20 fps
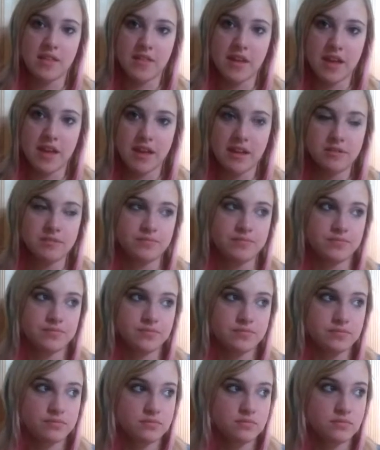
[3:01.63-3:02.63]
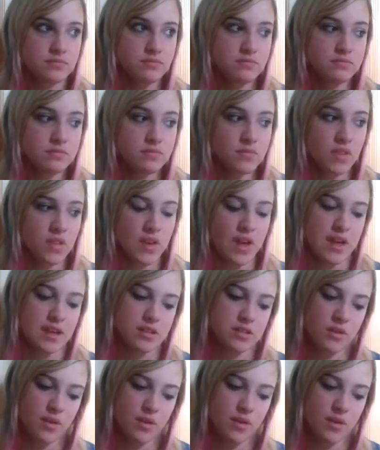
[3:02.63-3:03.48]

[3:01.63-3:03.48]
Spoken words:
And then, okay,